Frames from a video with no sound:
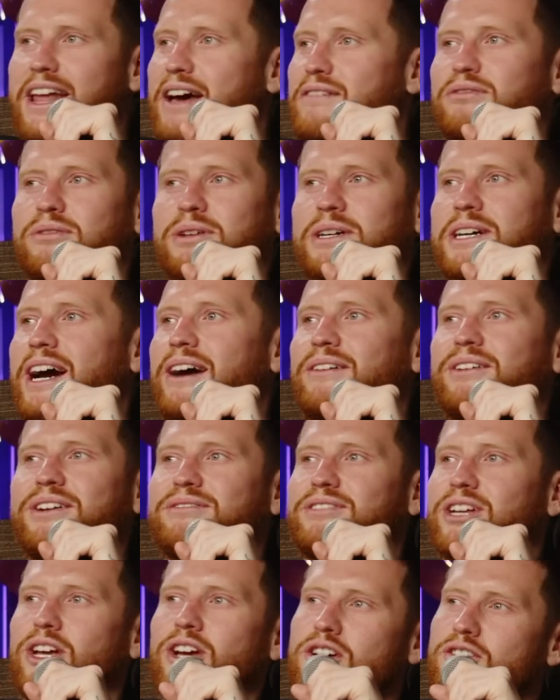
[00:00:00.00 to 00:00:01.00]
Never wrong Harry in a
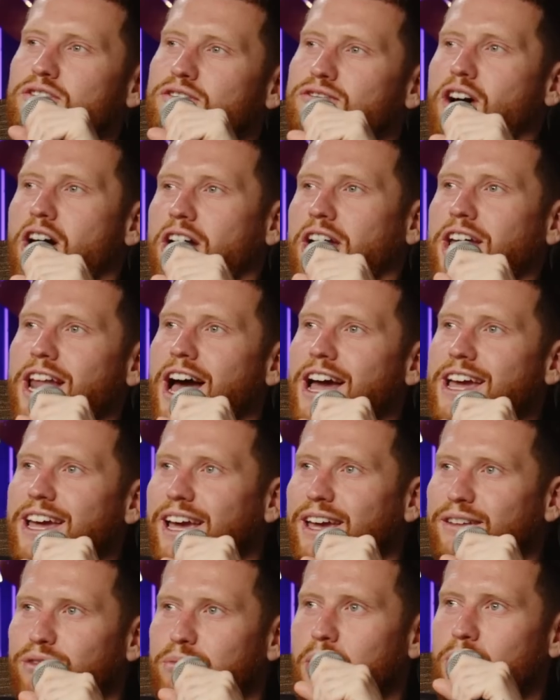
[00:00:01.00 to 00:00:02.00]
video. Fucking hate
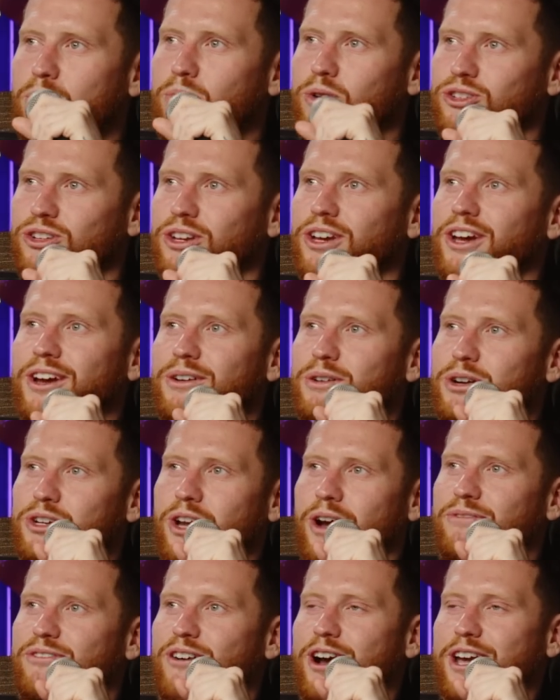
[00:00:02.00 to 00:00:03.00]
Ethan, mate. Wish
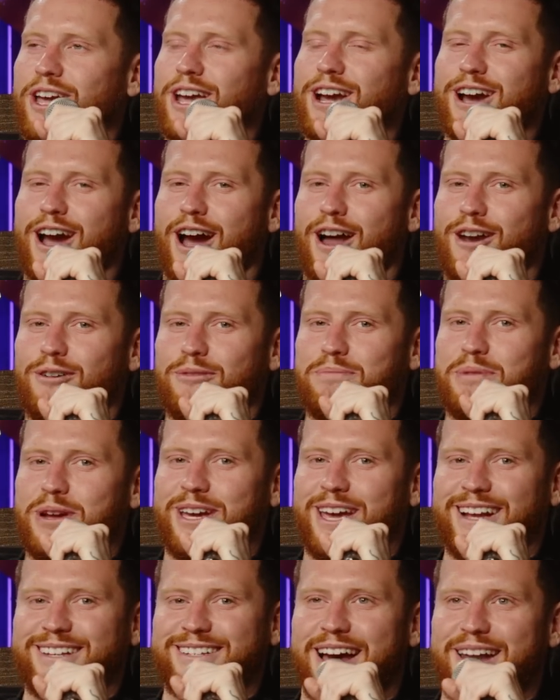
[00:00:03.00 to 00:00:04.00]
I fucking can't be
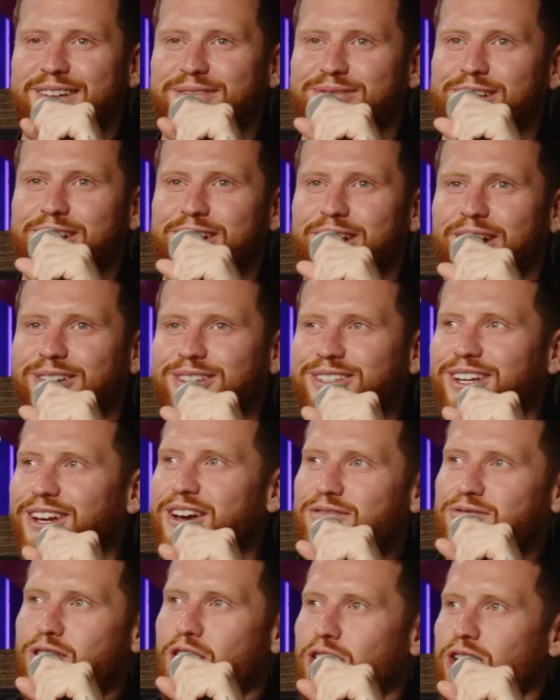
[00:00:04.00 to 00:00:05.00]
kicked out of videos.
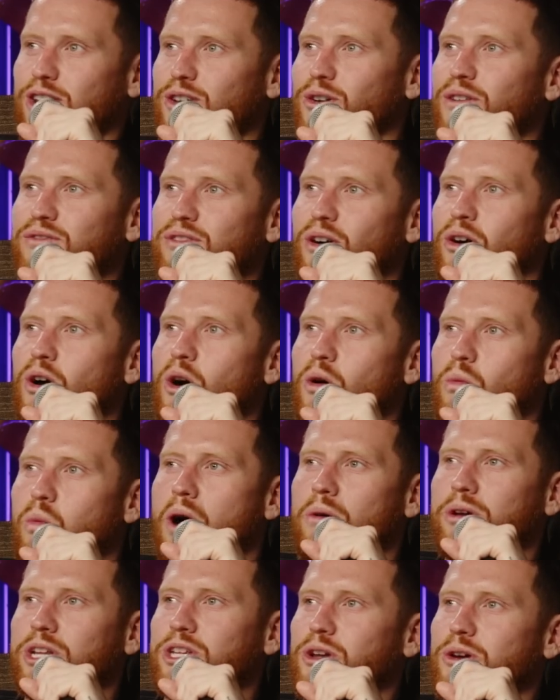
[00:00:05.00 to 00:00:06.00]
Fucking awful.
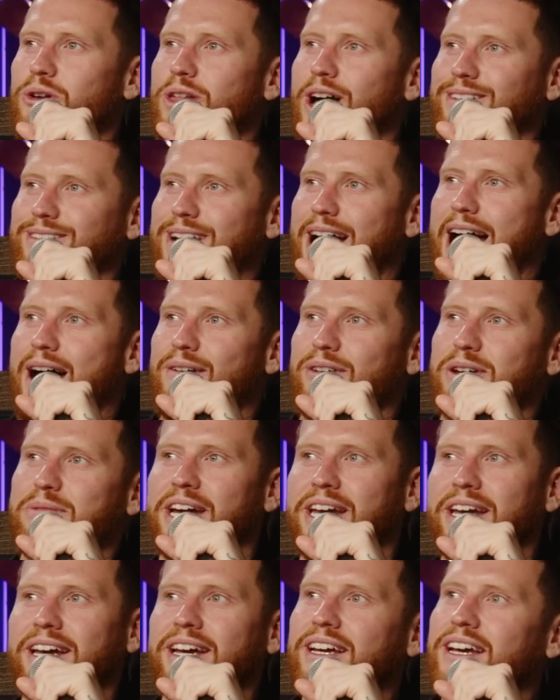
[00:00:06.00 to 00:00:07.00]
Why would he do that to Harry,
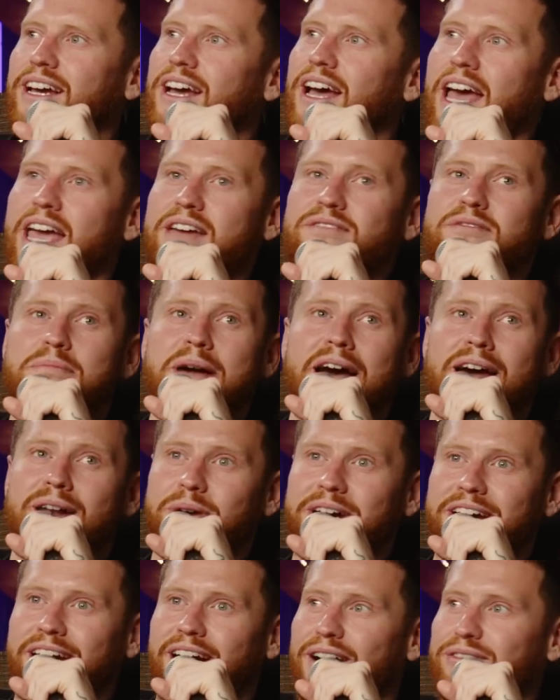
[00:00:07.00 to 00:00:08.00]
mate? Even better, the
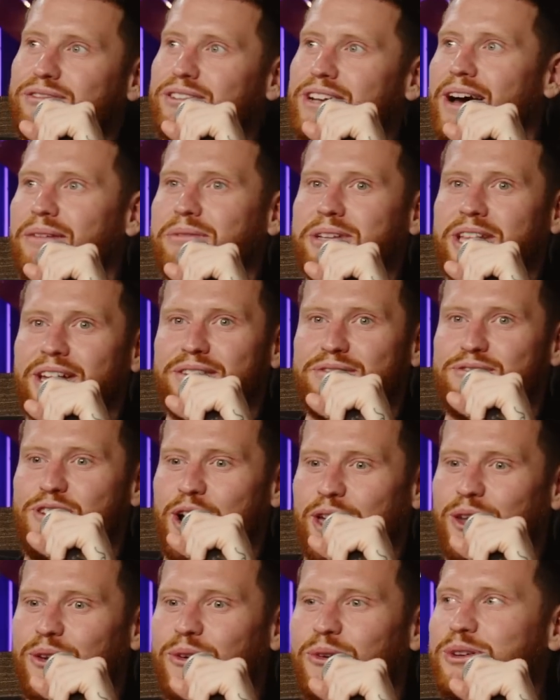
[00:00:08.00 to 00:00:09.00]
week after that, we done a
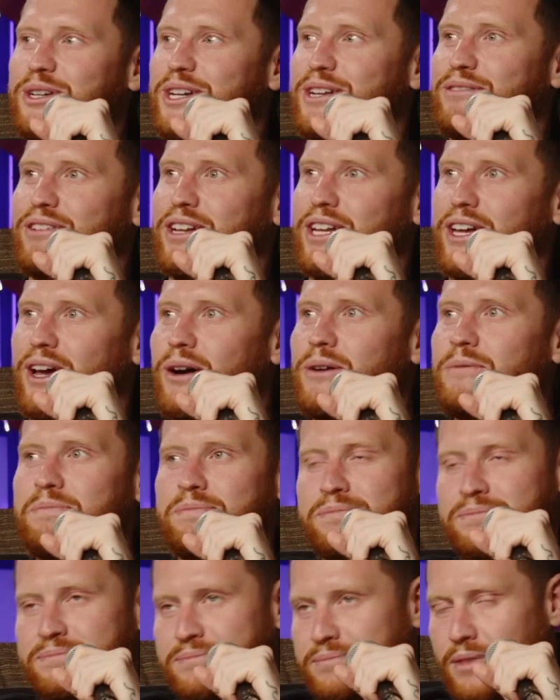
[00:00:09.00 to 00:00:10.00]
fucking haunted video.
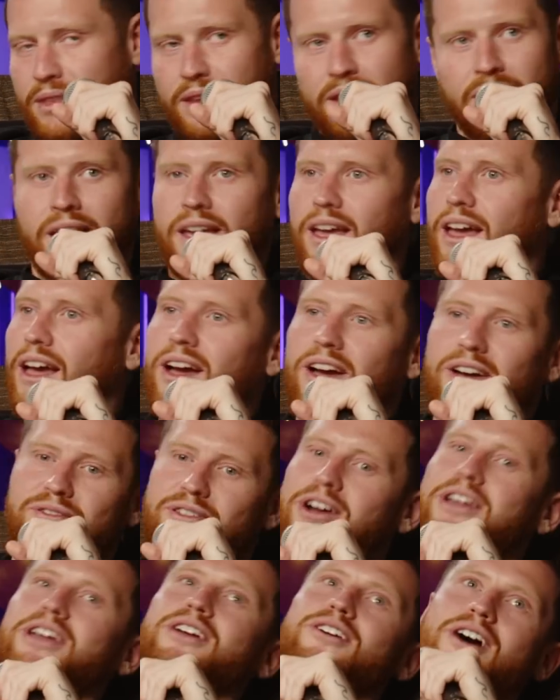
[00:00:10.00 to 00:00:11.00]

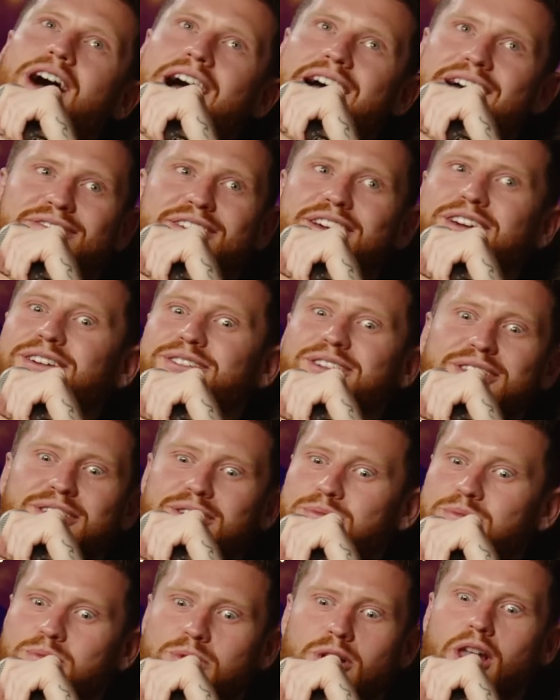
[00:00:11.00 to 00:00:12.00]
Fucking got our fingers on
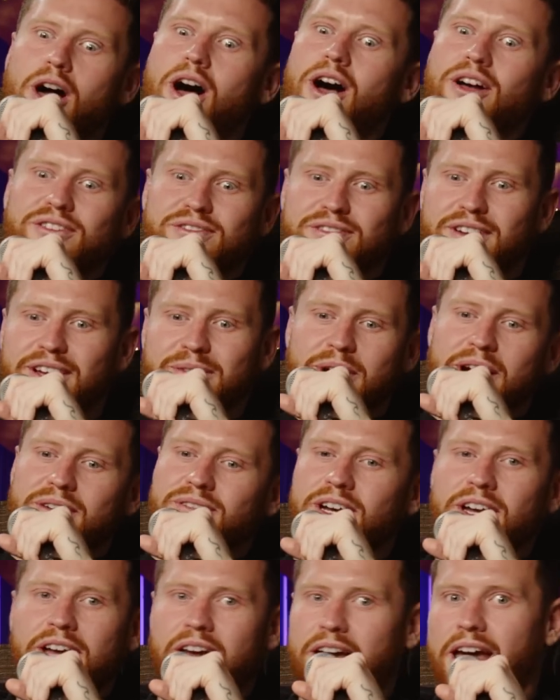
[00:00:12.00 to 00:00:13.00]
this glass thing,
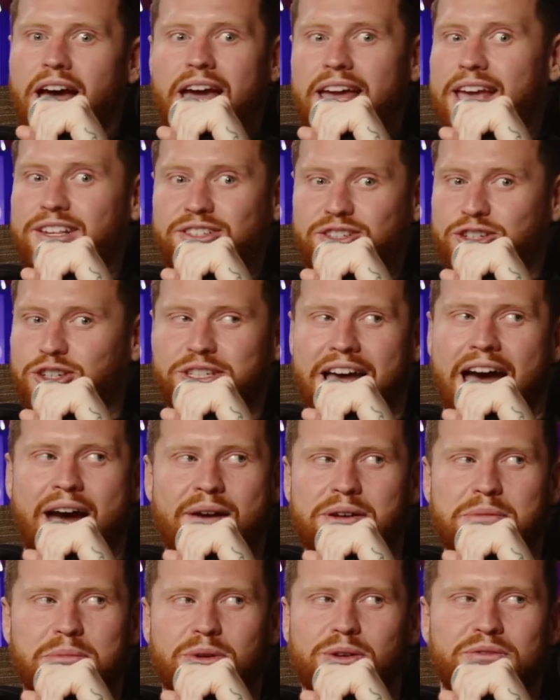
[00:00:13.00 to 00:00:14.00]
whatever. It's just
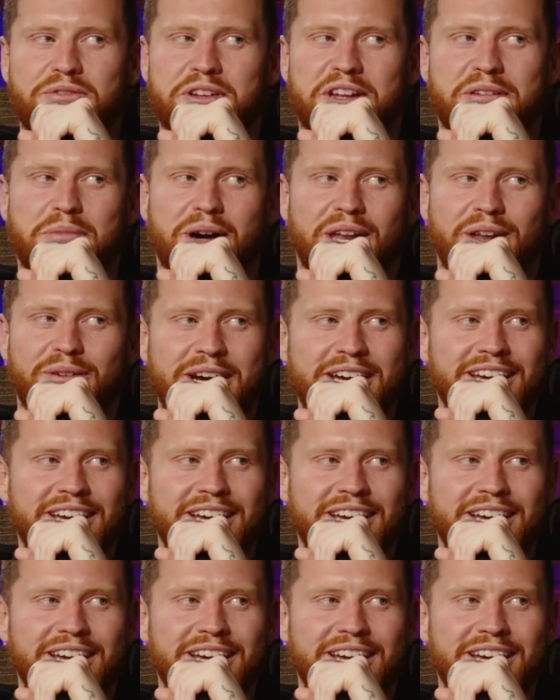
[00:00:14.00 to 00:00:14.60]
Harry moving it, by the way.